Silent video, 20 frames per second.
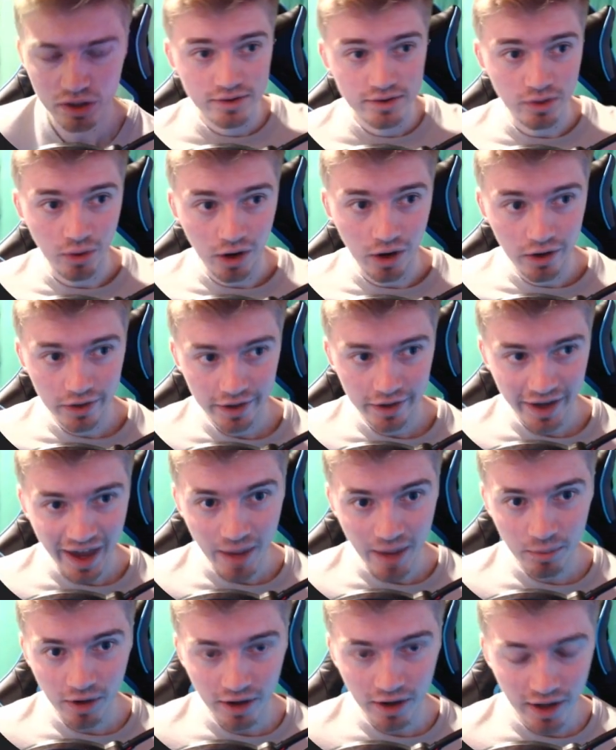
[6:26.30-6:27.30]
So on the
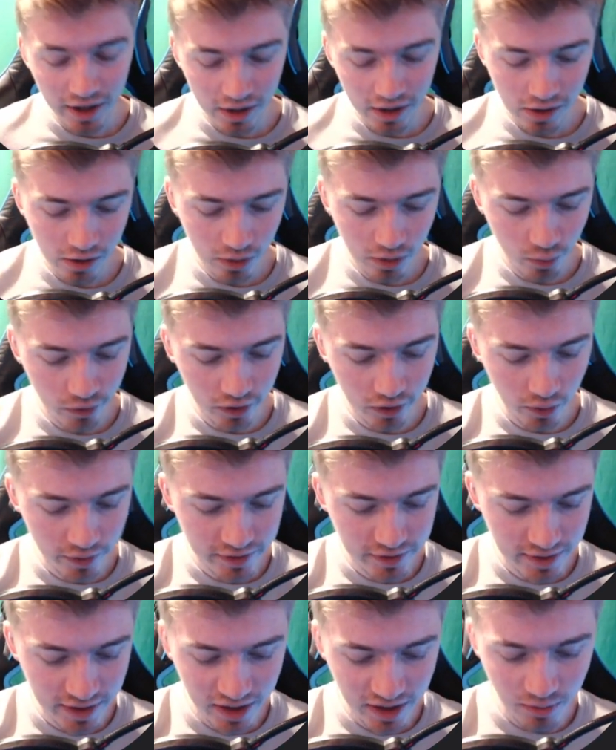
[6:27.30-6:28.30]
CapCut editor, we're going
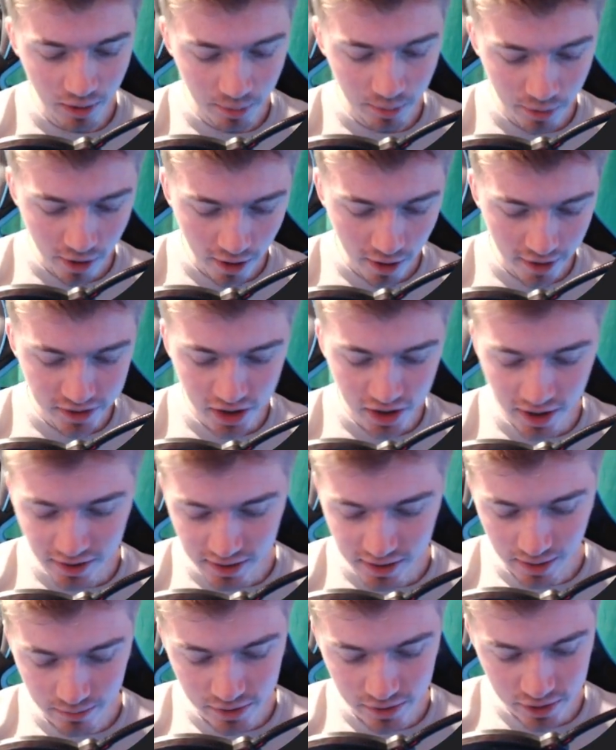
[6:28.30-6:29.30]
to name our
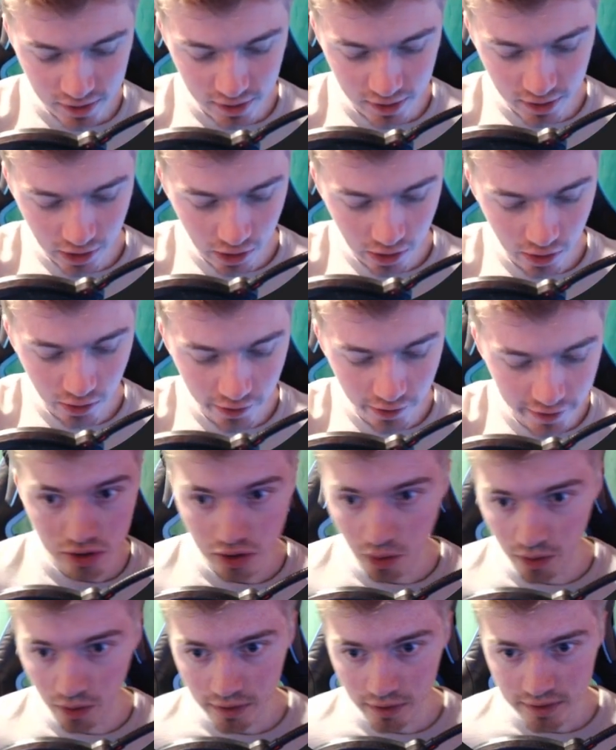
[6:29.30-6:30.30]
project. I'm just going to call it
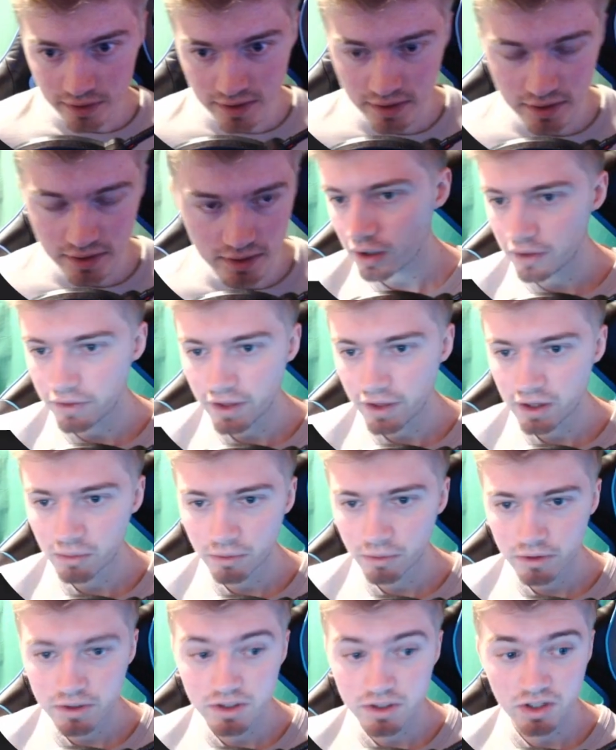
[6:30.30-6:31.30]
Shorts, and then
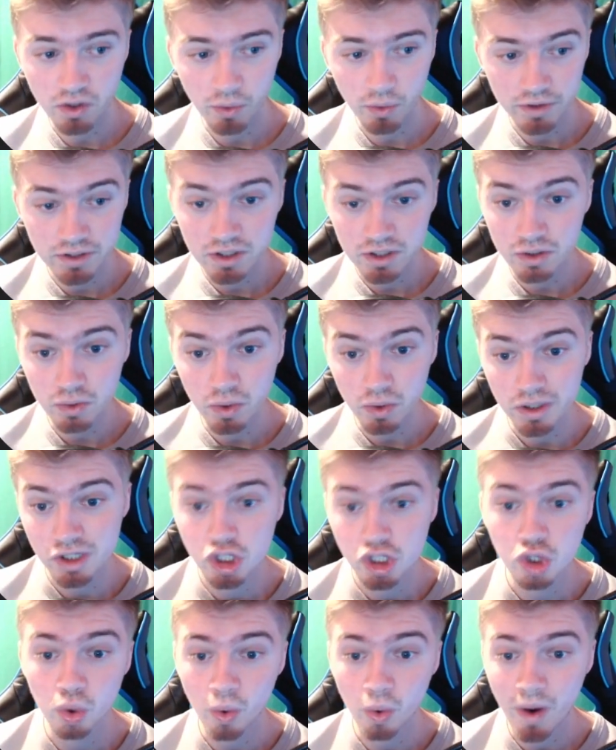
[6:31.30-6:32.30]
we're just going to
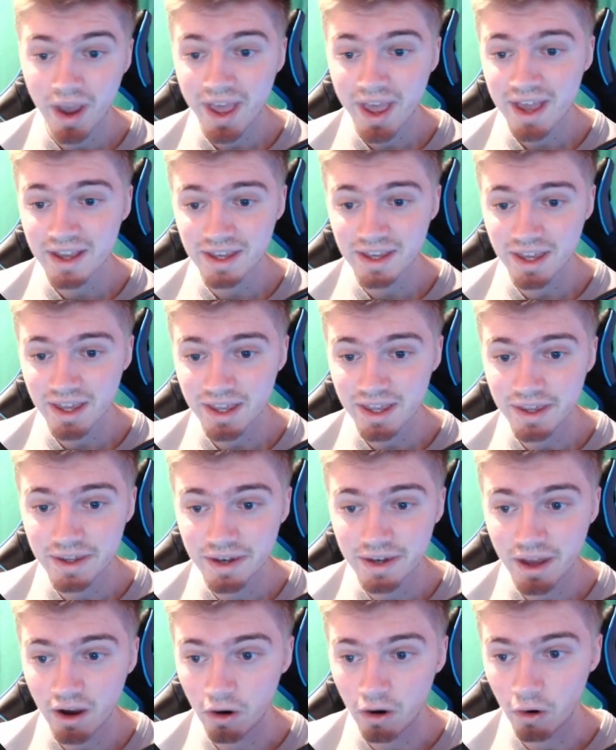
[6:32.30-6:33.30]
drag
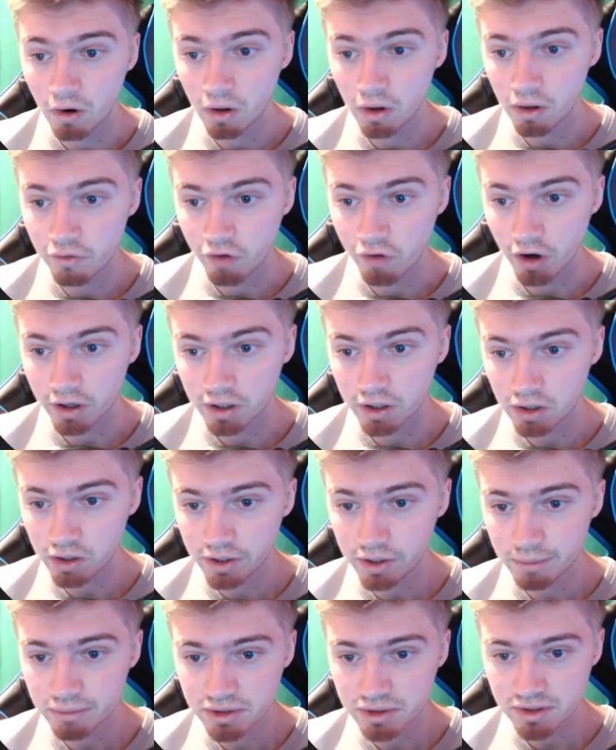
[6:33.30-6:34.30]
in all of our
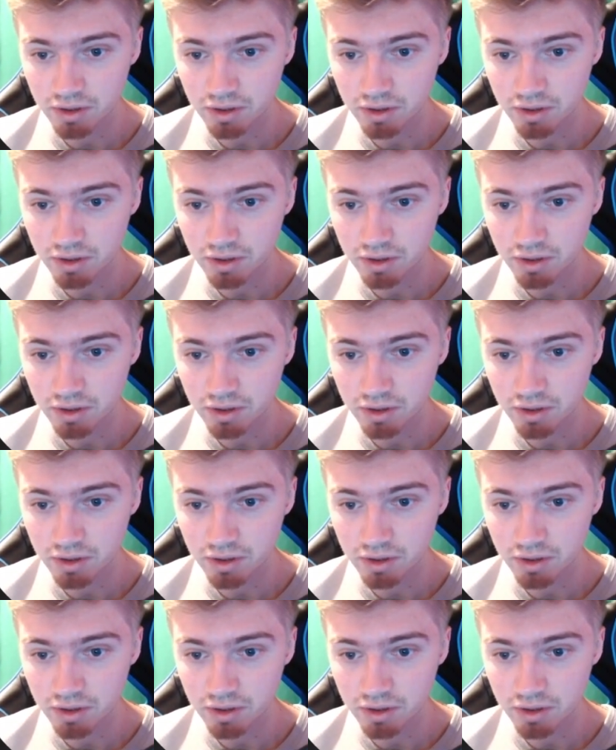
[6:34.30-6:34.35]
clips.